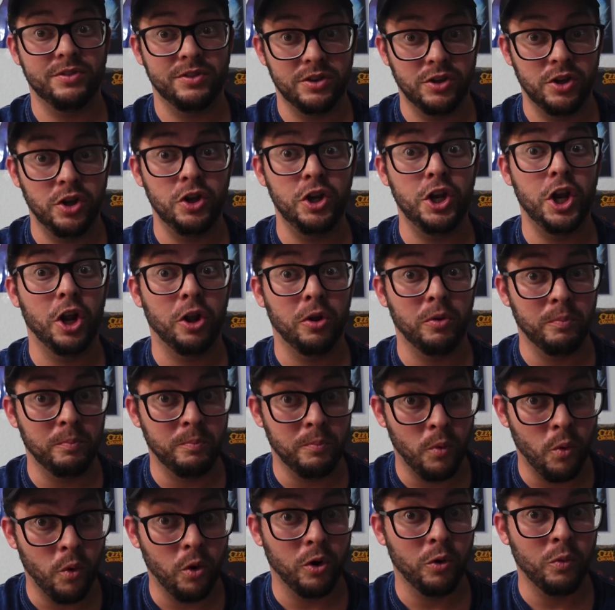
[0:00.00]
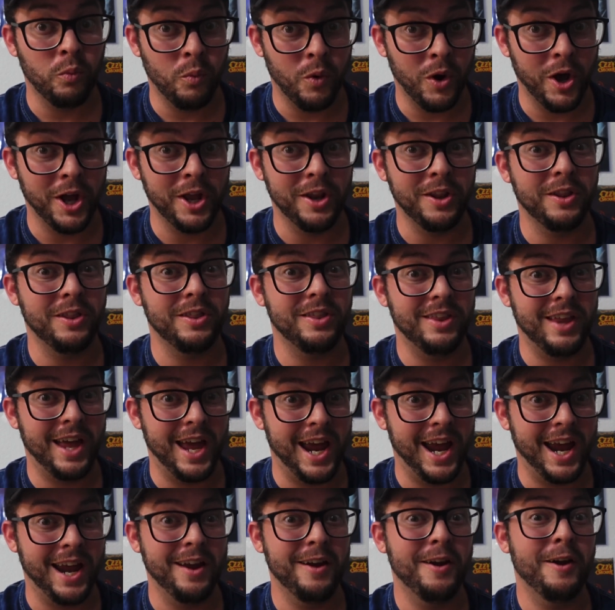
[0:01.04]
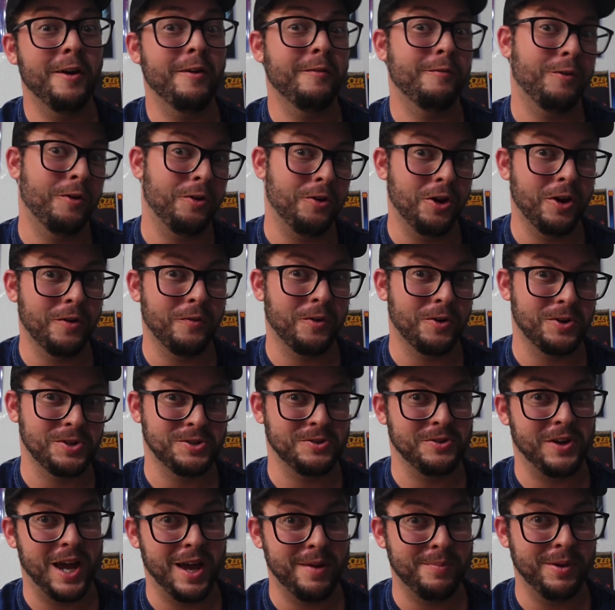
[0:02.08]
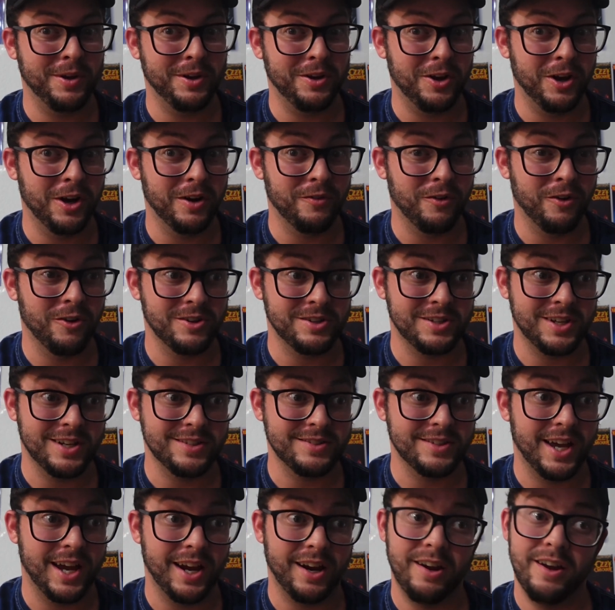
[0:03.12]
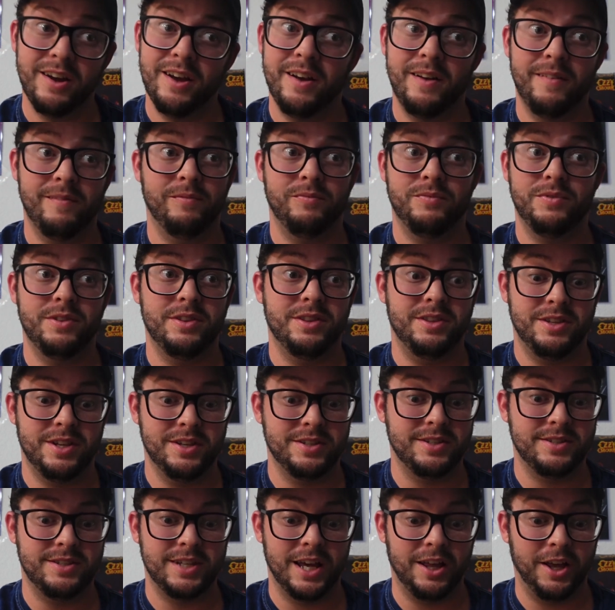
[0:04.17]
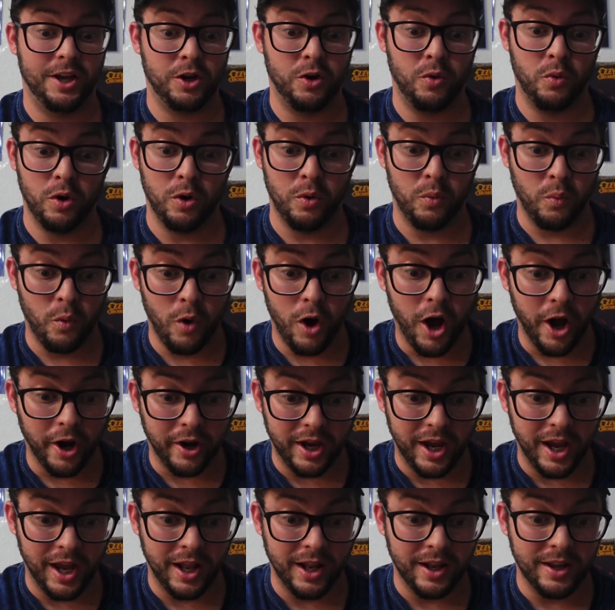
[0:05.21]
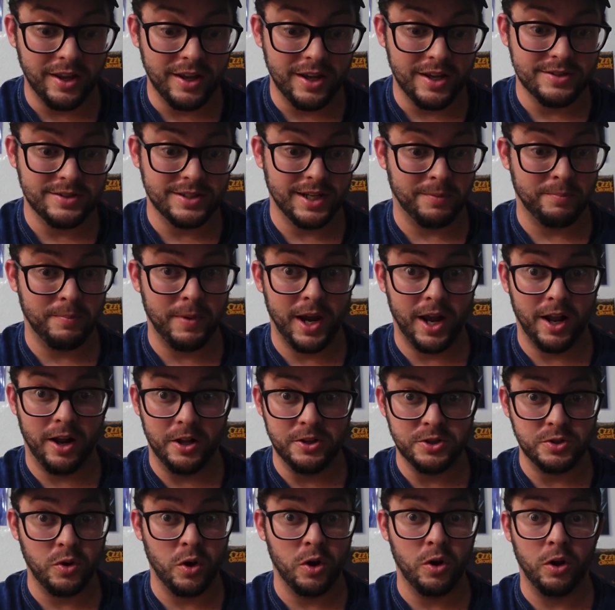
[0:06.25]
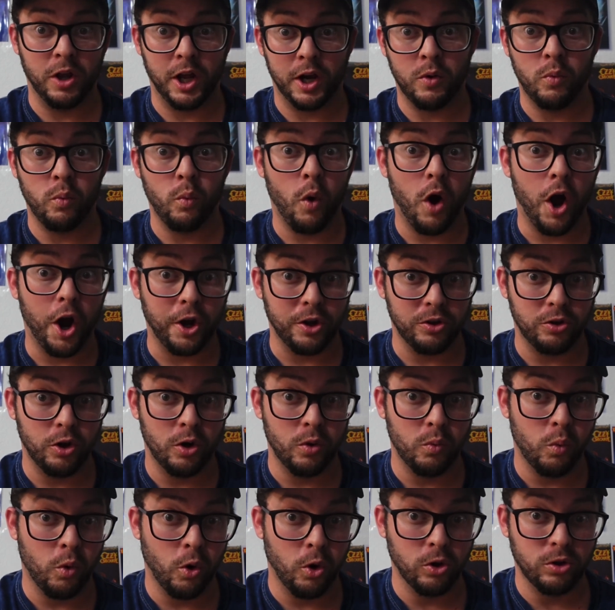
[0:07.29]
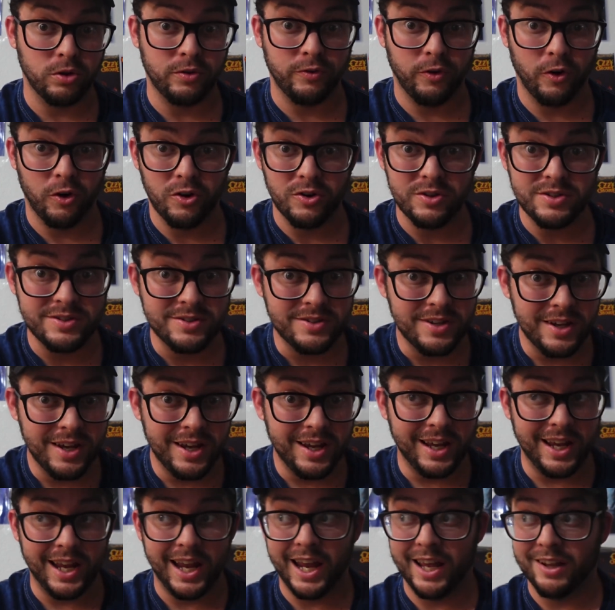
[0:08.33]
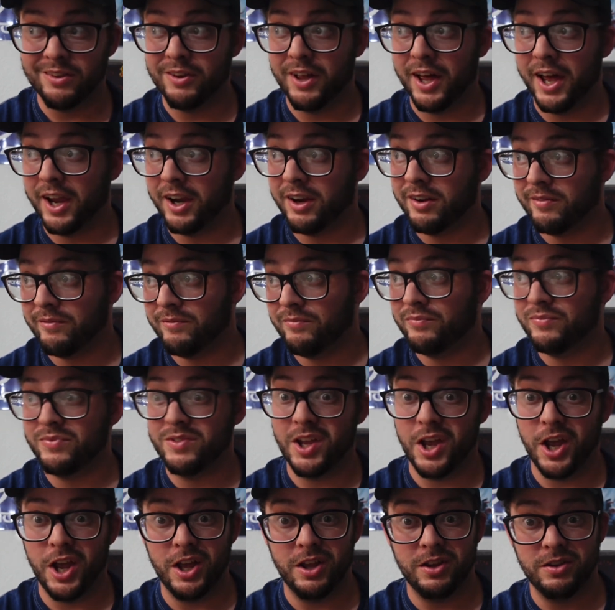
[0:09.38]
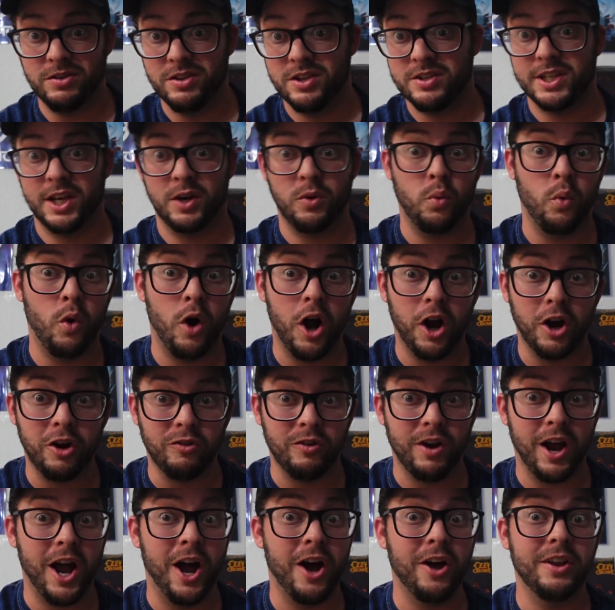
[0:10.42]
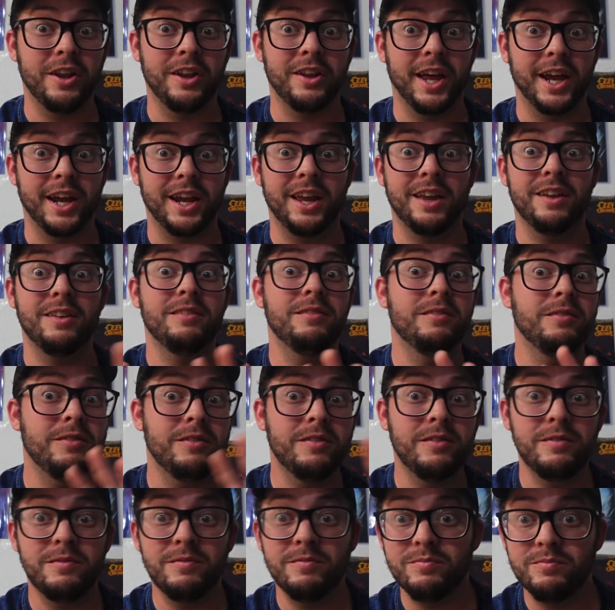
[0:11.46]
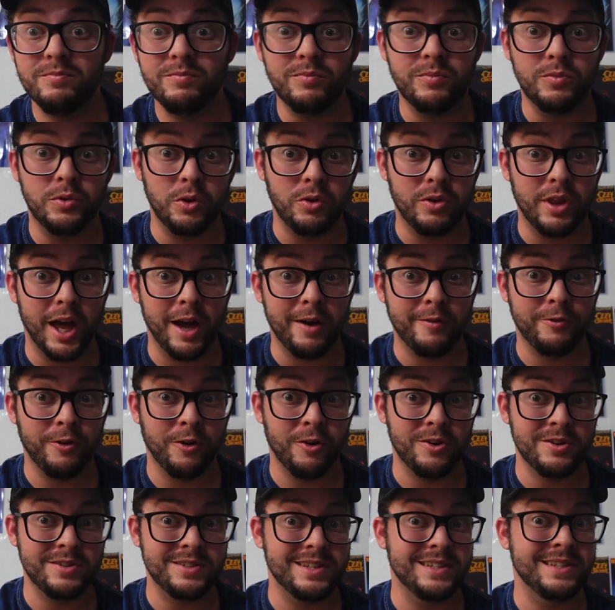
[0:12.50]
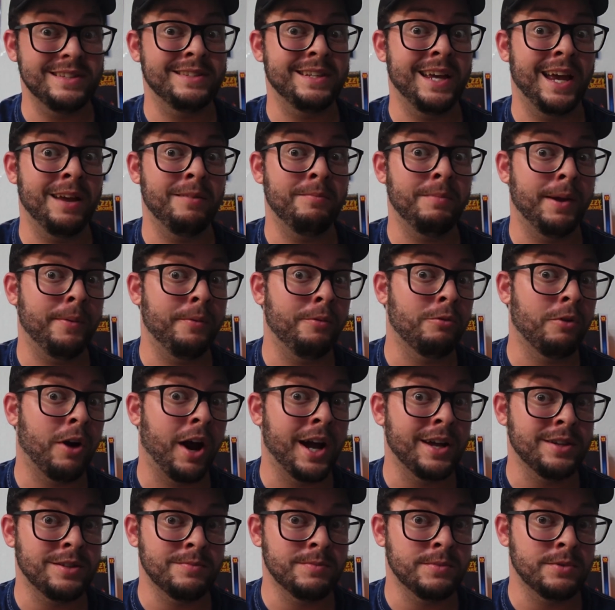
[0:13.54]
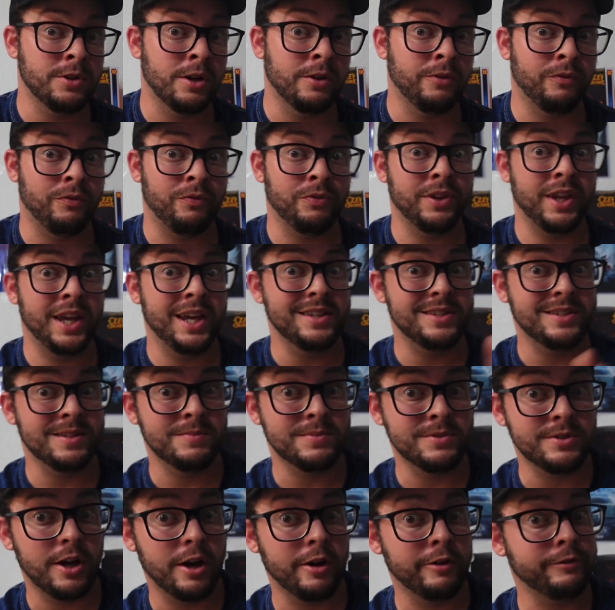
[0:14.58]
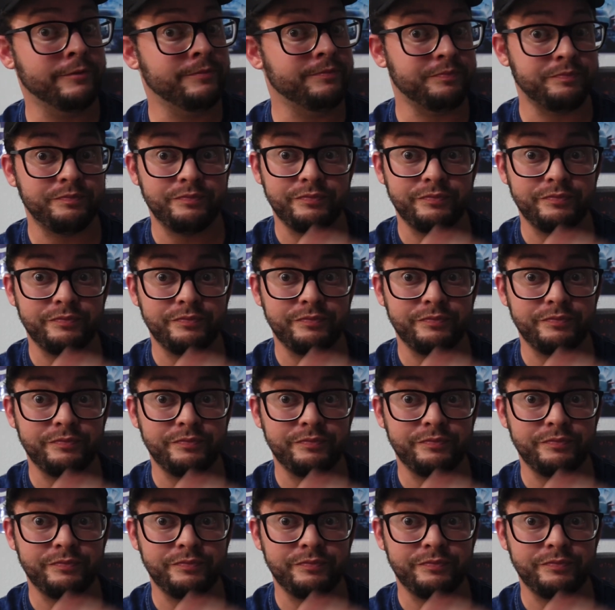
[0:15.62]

you need more than one day for Universal Epic Universe, because like, just to say like you want to walk in, it's like, man, I'm just going to like walk into the worlds first and like just like walk around and like do that first, and then maybe ride some stuff, eat some stuff.